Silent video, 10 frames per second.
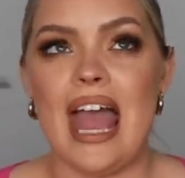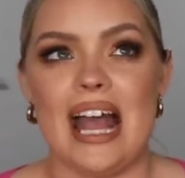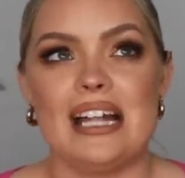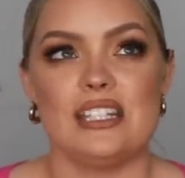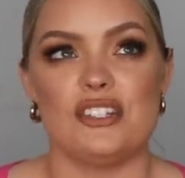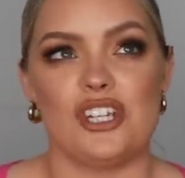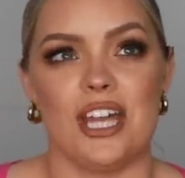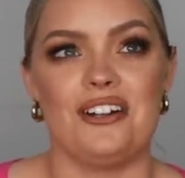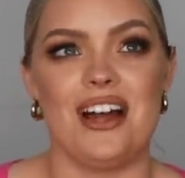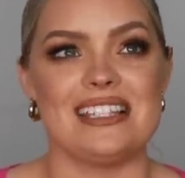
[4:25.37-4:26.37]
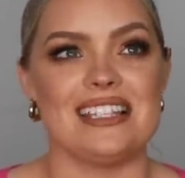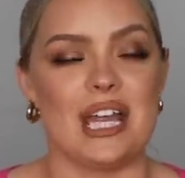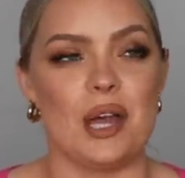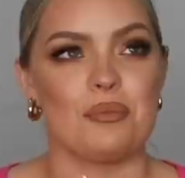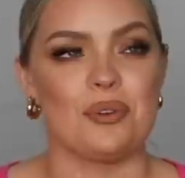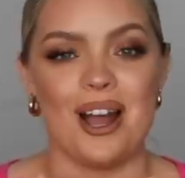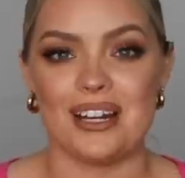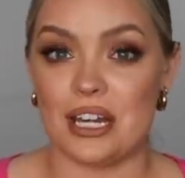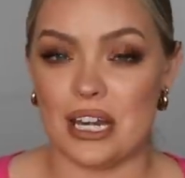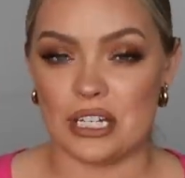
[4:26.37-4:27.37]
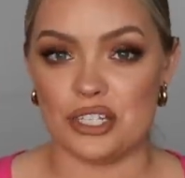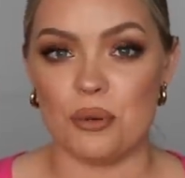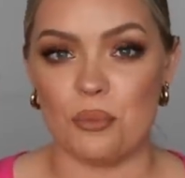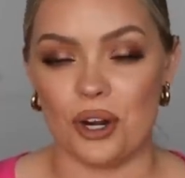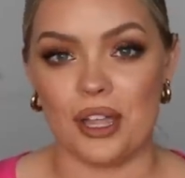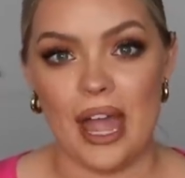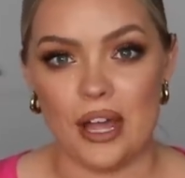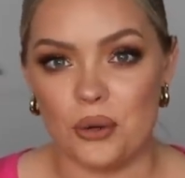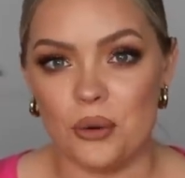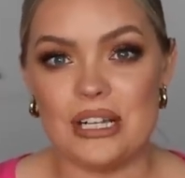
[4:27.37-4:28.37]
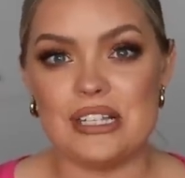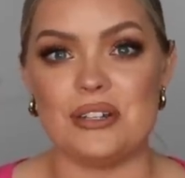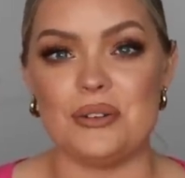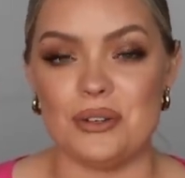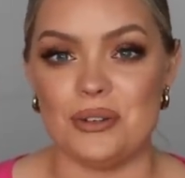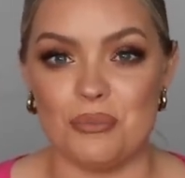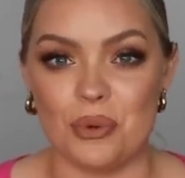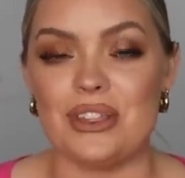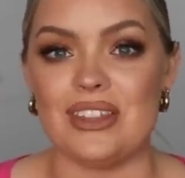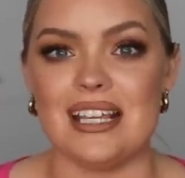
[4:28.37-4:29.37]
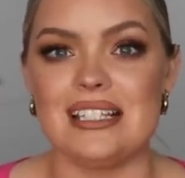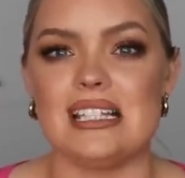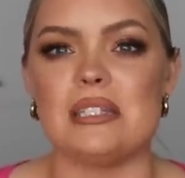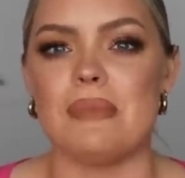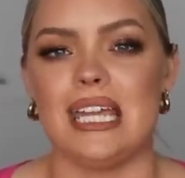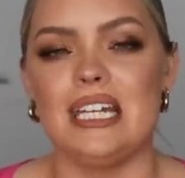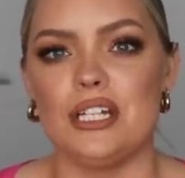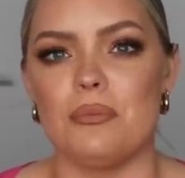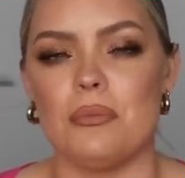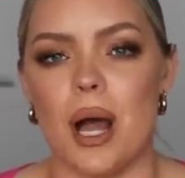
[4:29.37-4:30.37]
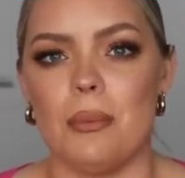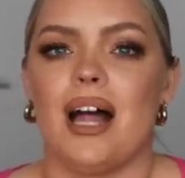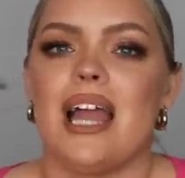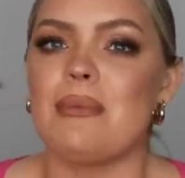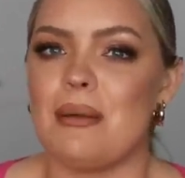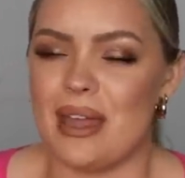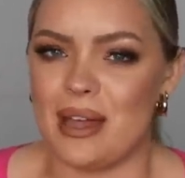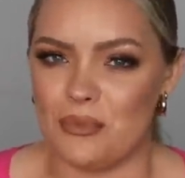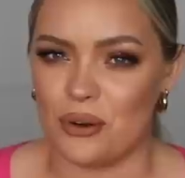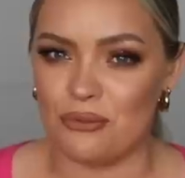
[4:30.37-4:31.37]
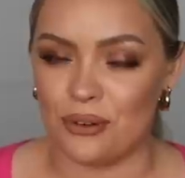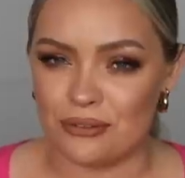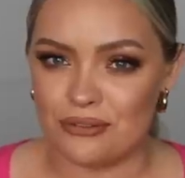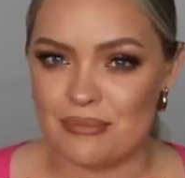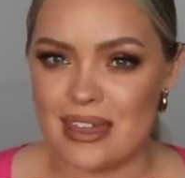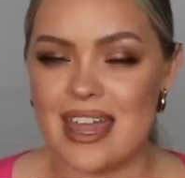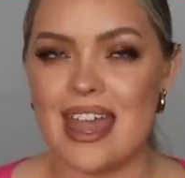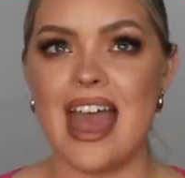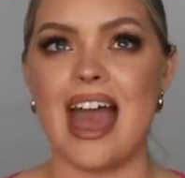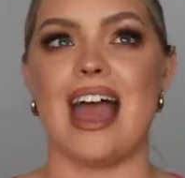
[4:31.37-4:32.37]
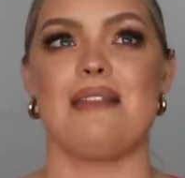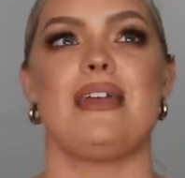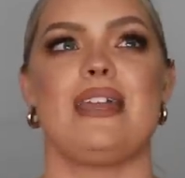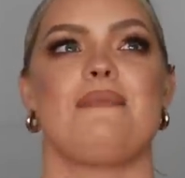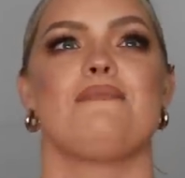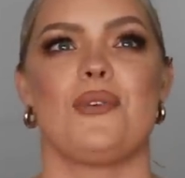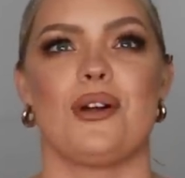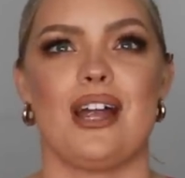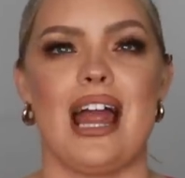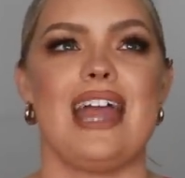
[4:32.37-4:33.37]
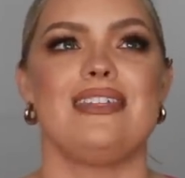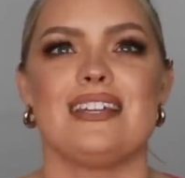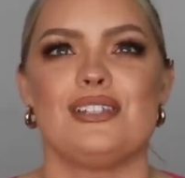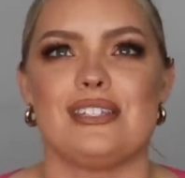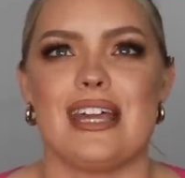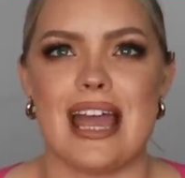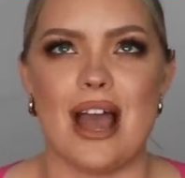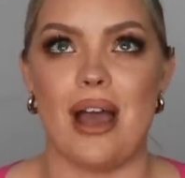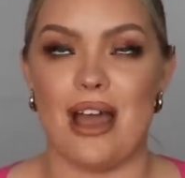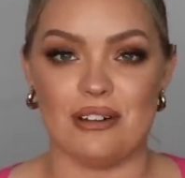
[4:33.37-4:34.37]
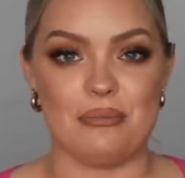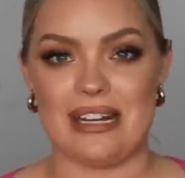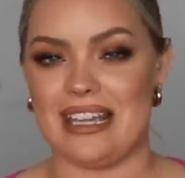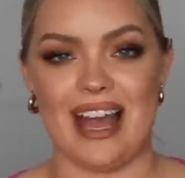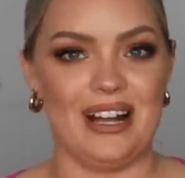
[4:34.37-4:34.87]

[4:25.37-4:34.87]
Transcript: As this channel has like broadened into more categories and more things, it's made applying my makeup more fun for me and made it more, I think, just like how everybody